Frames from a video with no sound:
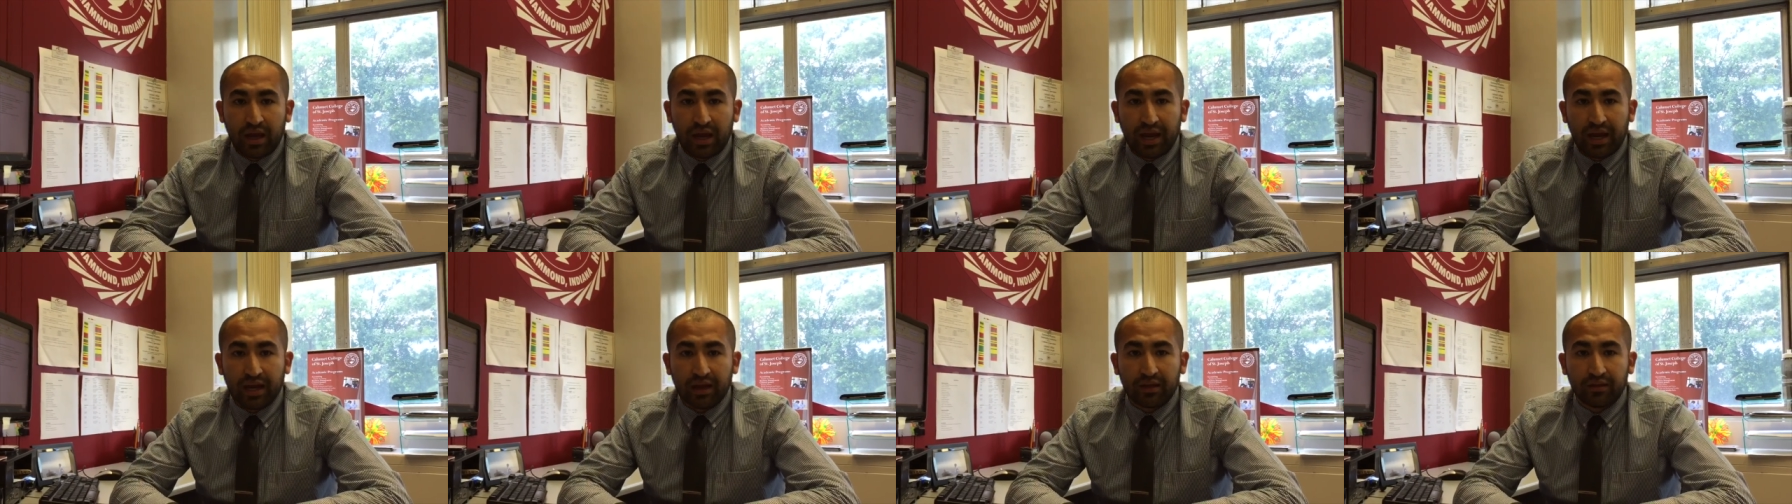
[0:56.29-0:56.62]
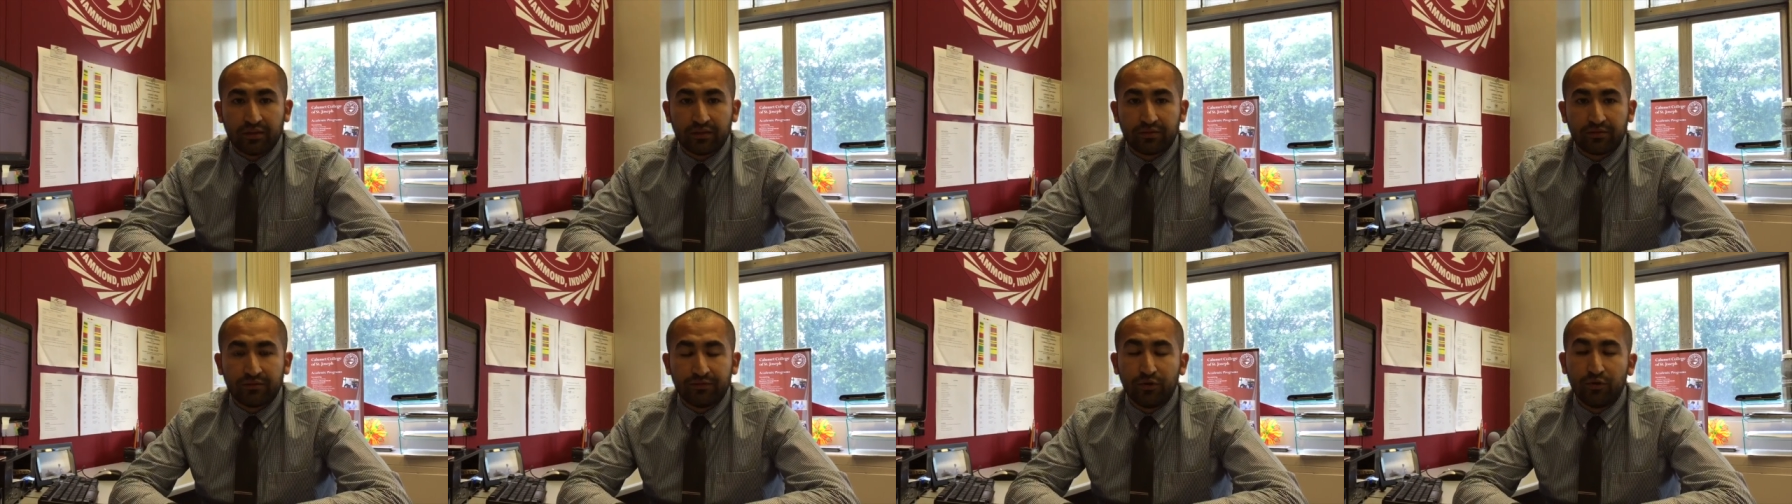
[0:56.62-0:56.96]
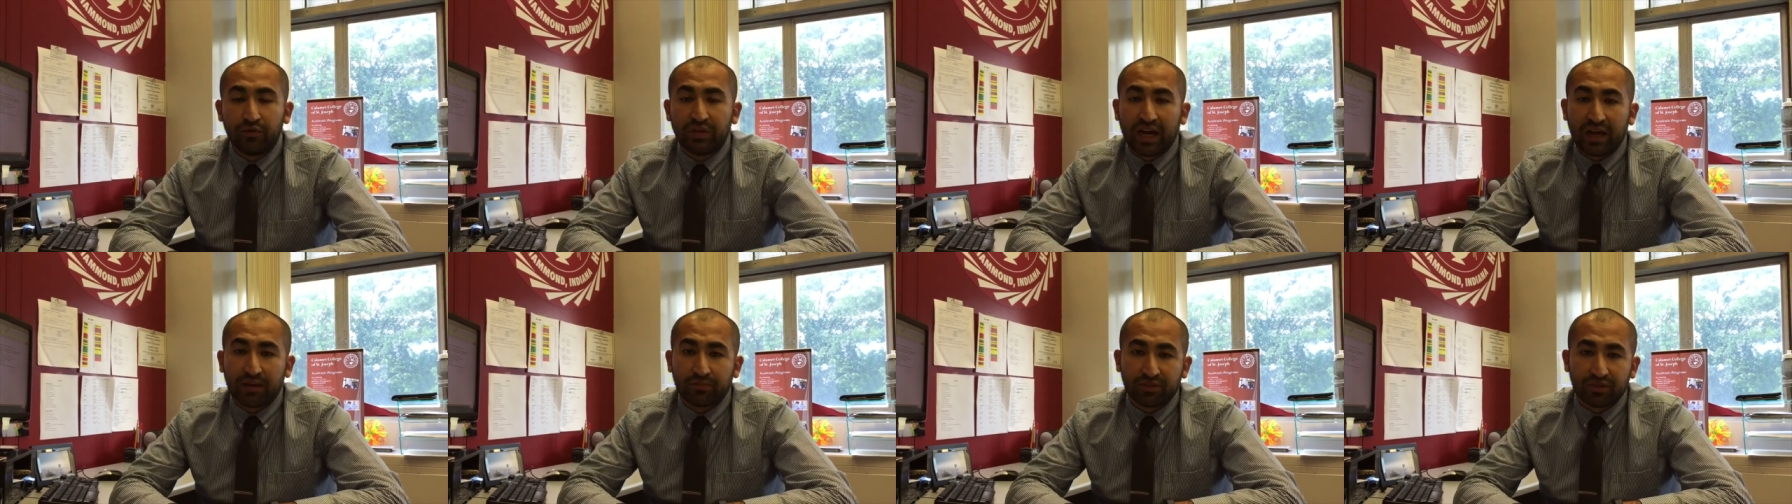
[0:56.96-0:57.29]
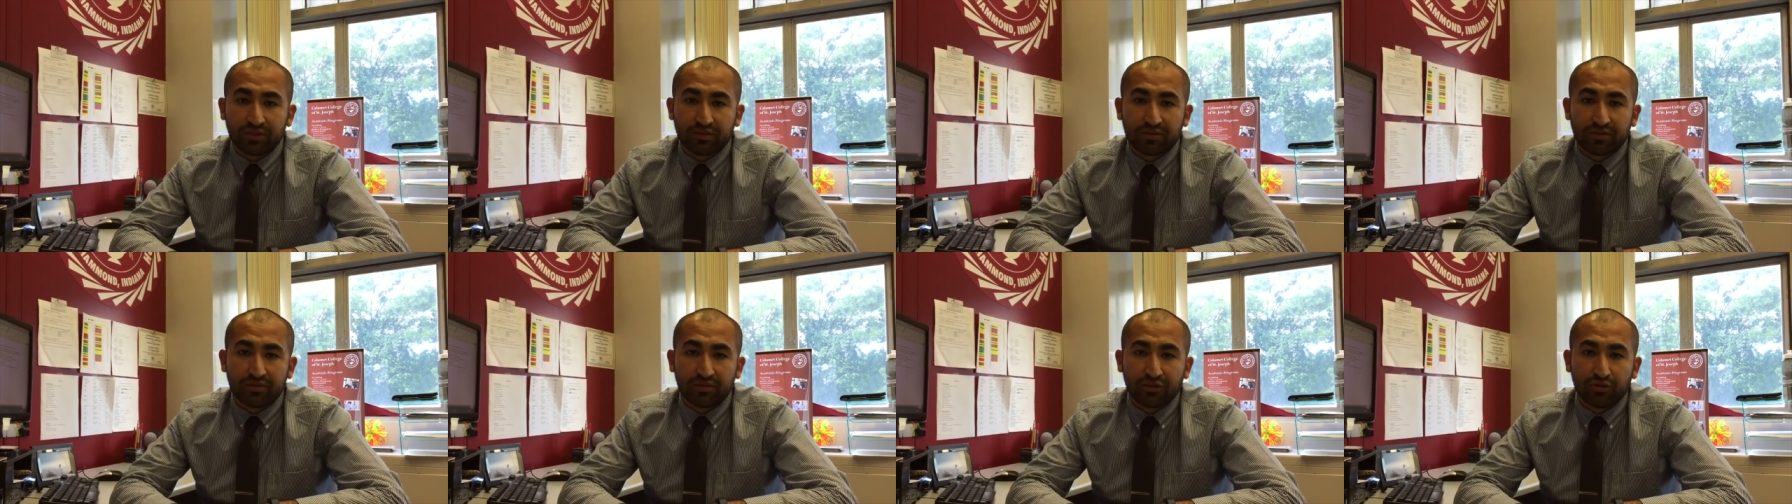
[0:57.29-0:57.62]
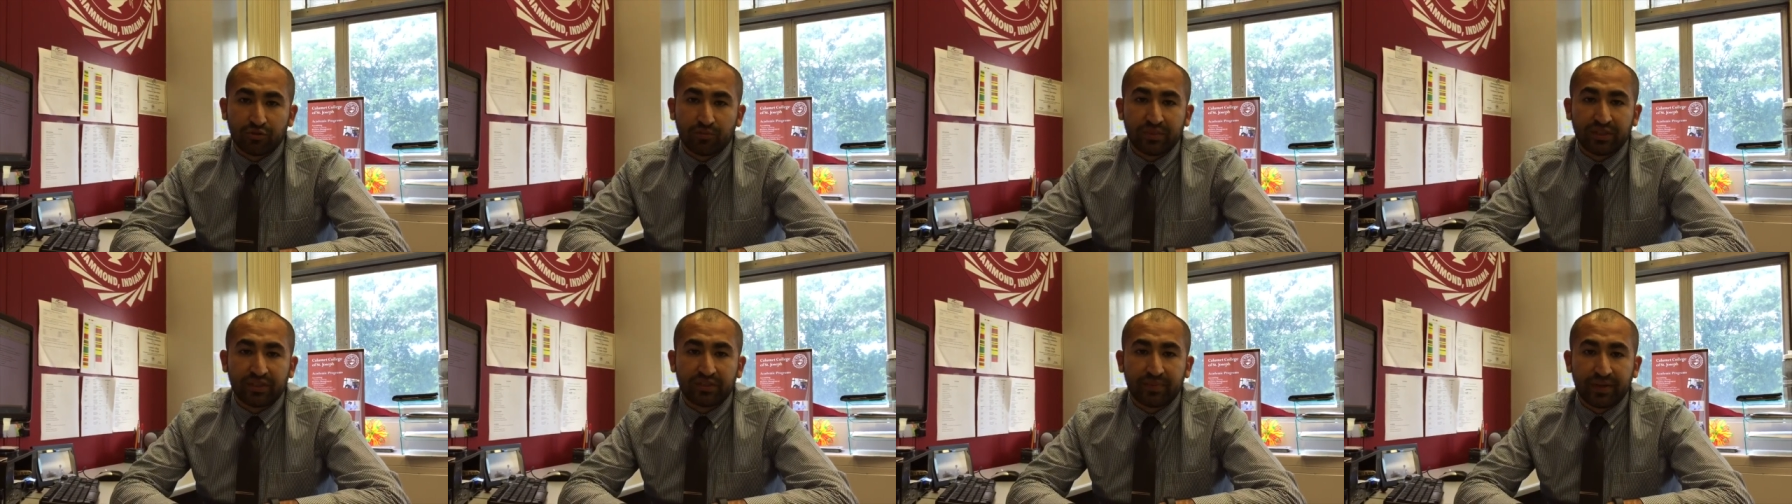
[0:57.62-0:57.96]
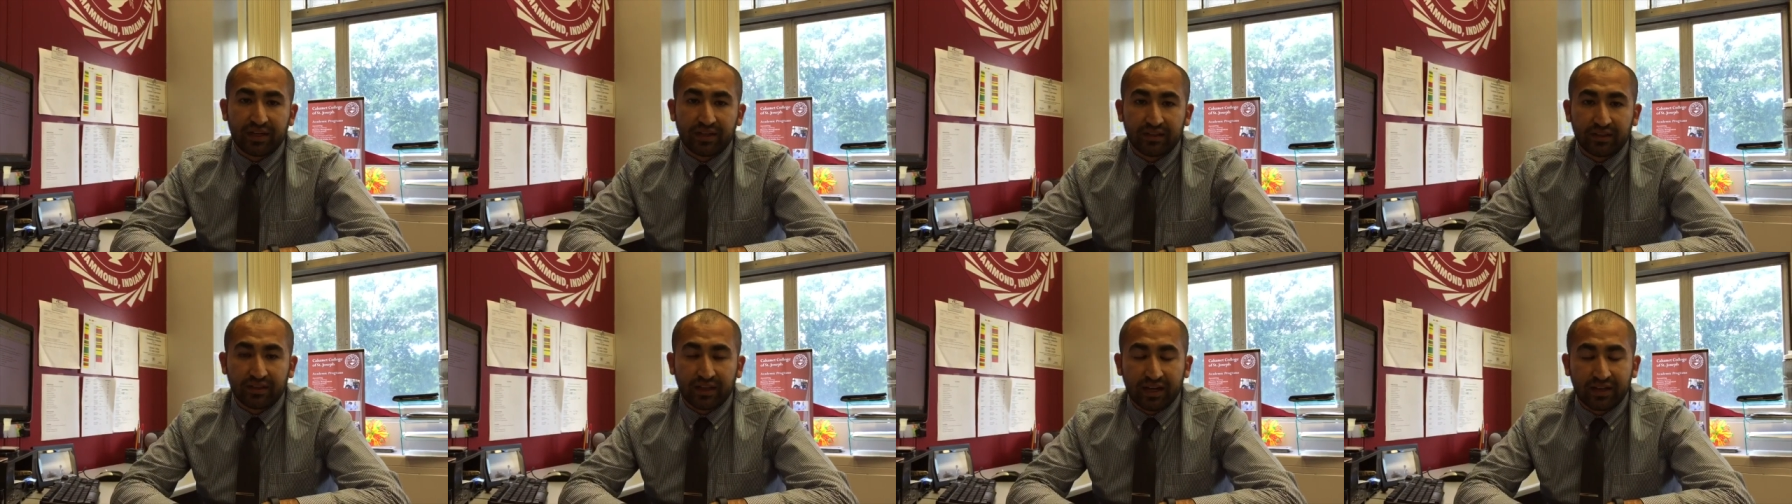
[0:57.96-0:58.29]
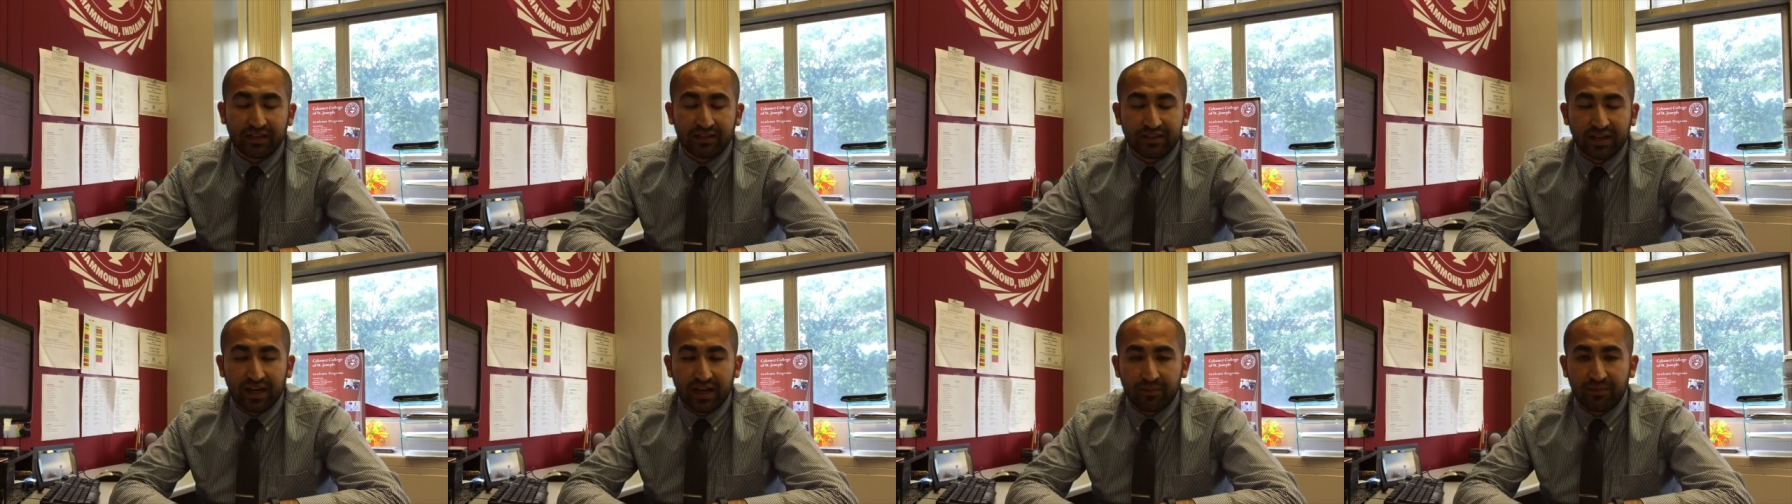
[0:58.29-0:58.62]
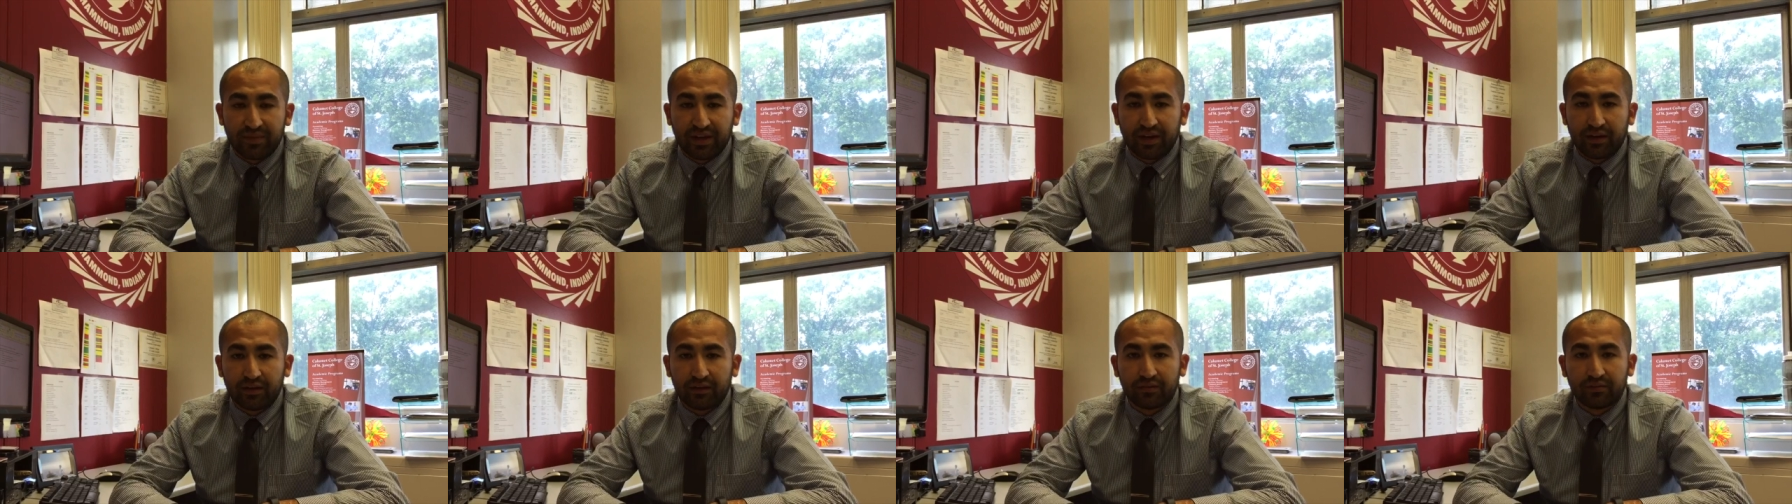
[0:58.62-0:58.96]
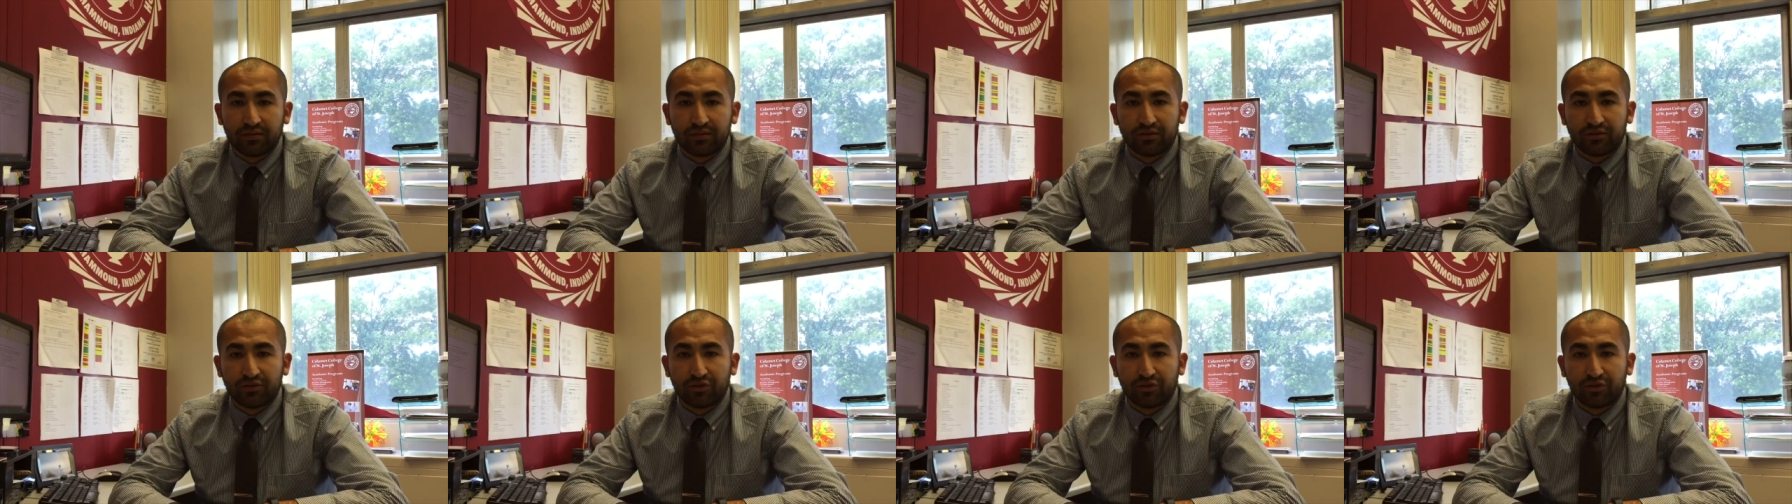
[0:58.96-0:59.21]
And food options. You'll be spending a lot of time there,